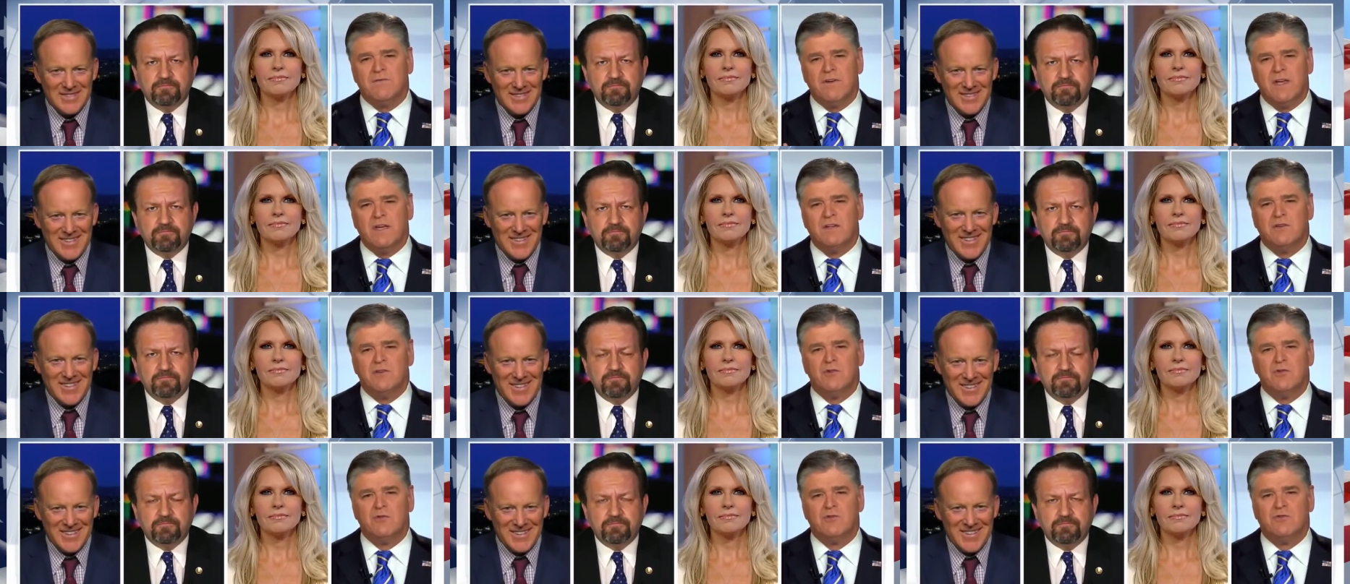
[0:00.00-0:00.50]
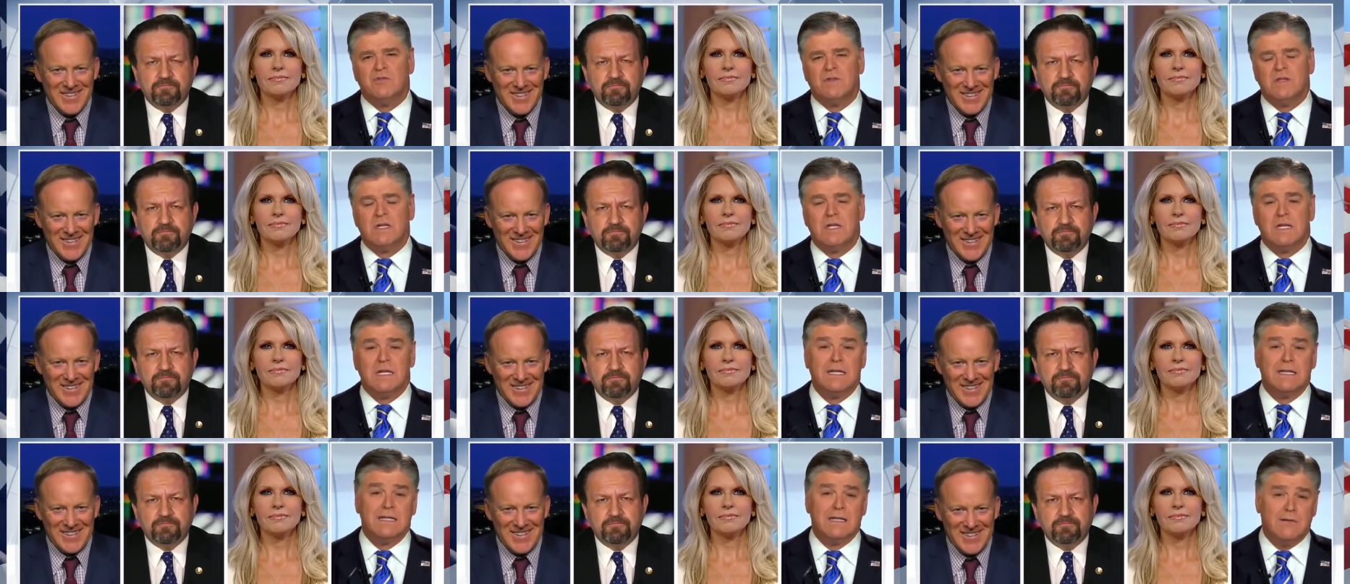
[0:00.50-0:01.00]
Speaker 1: fake news
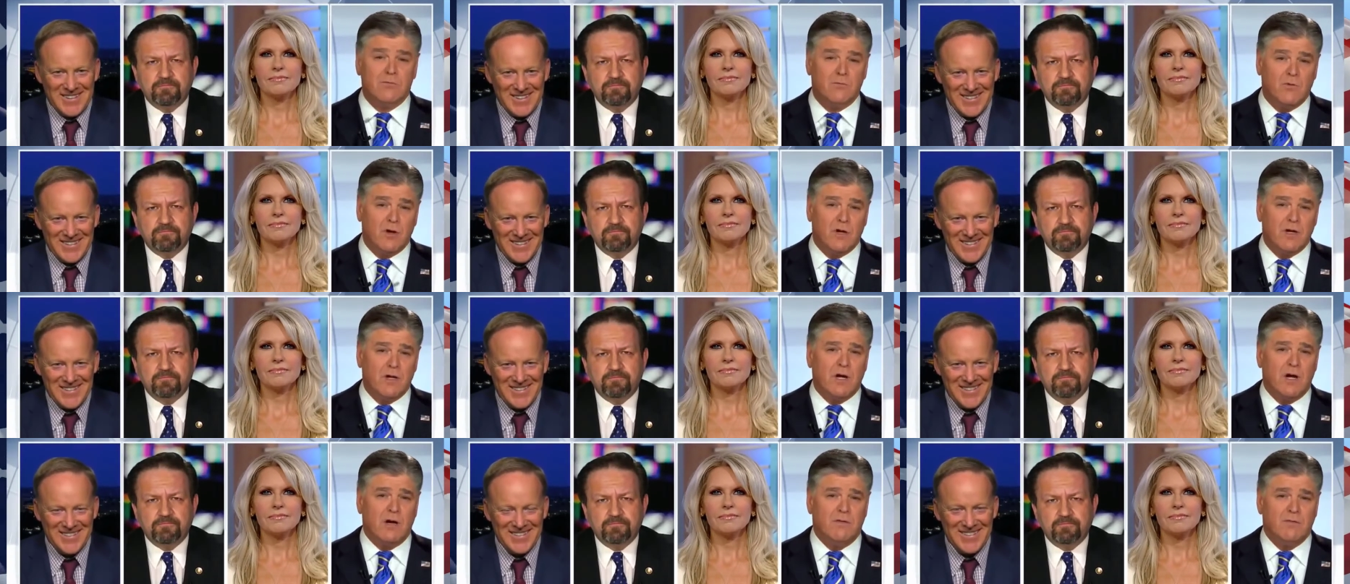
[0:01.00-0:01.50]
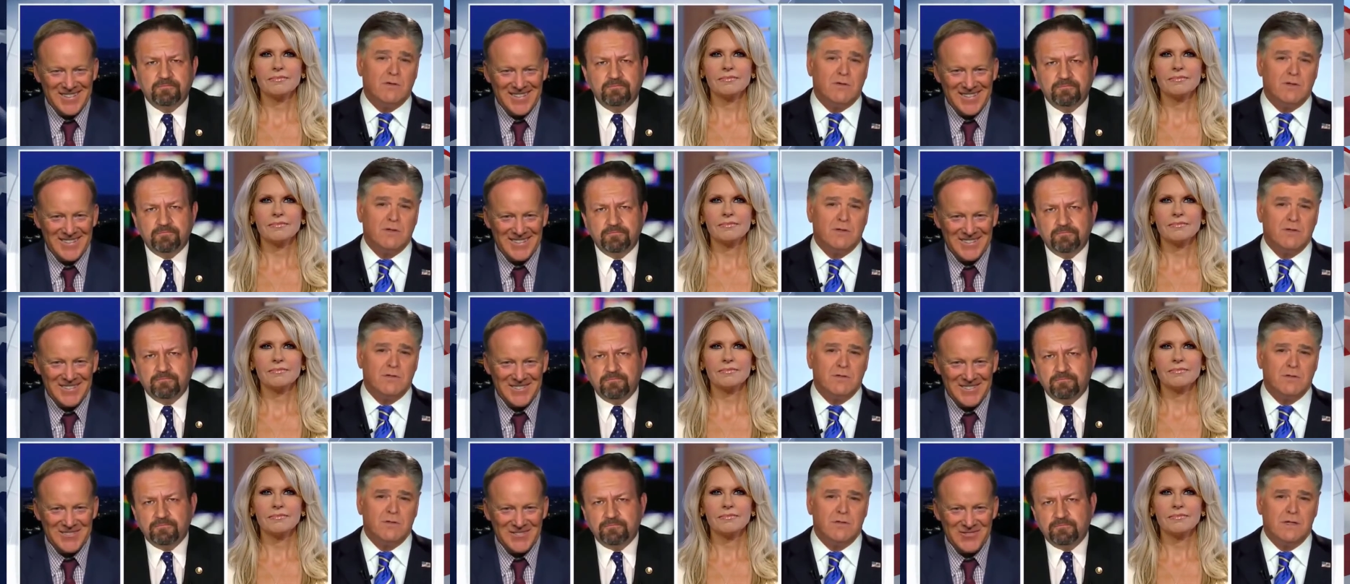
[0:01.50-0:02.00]
CNN didn't want to cover
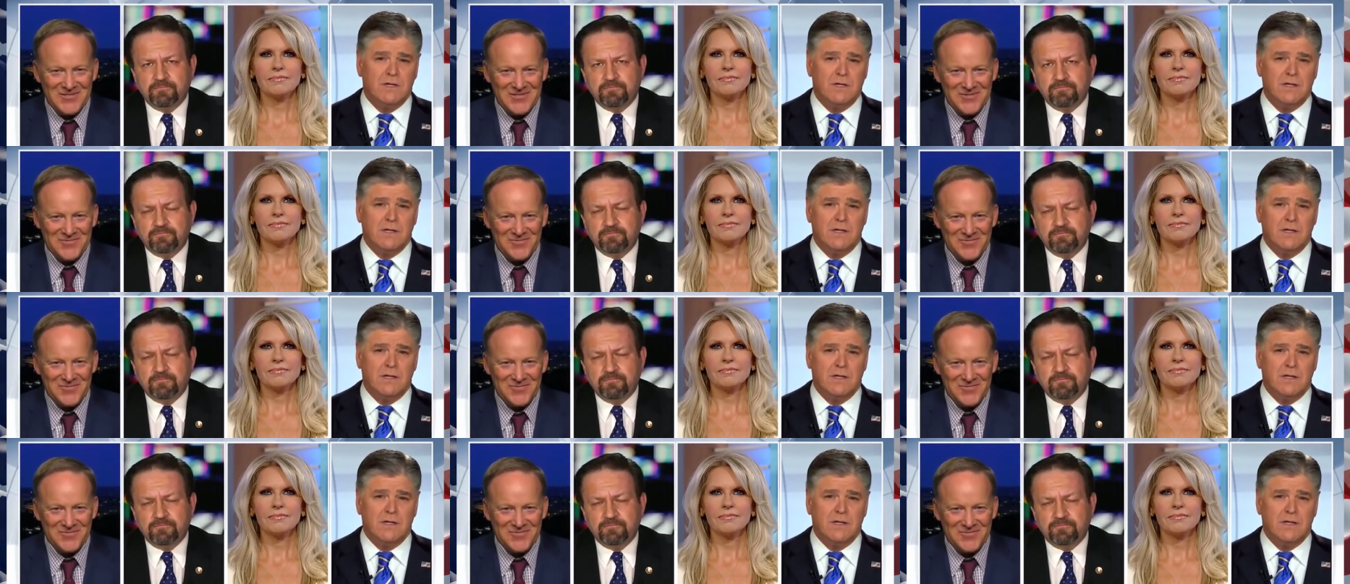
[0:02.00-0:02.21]
this,